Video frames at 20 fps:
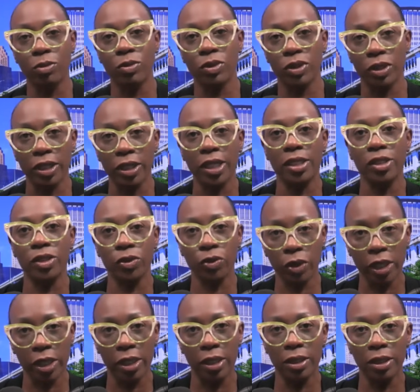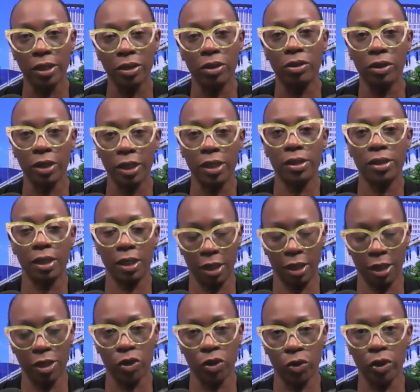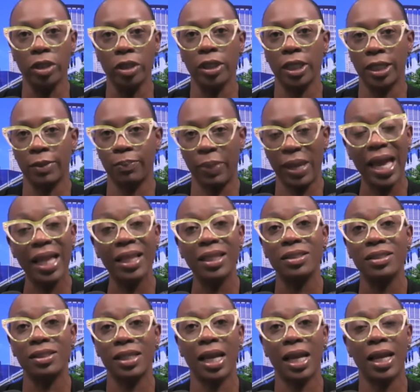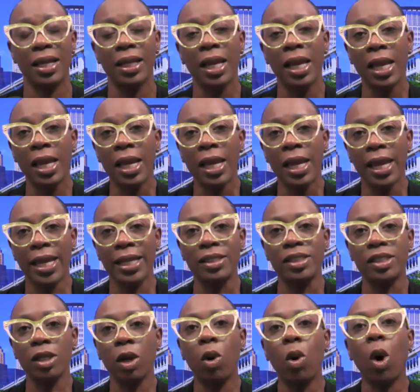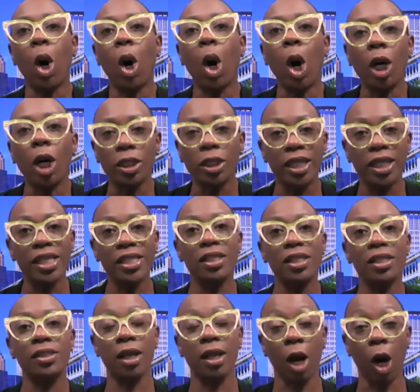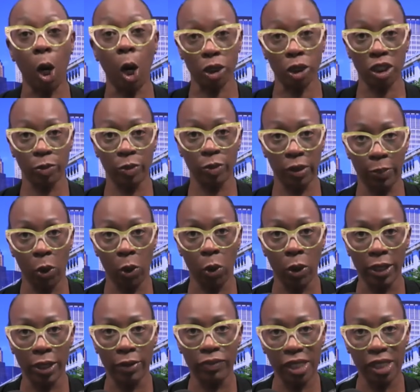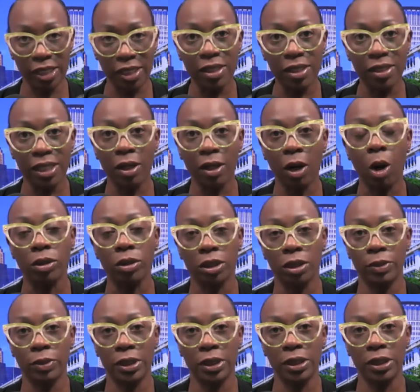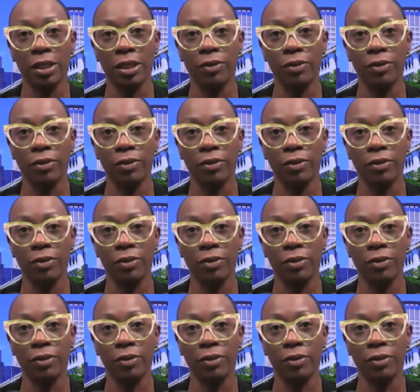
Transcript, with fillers: of Israel, Israel and Palestine. And so this is the ultimate point. This is it ultimately.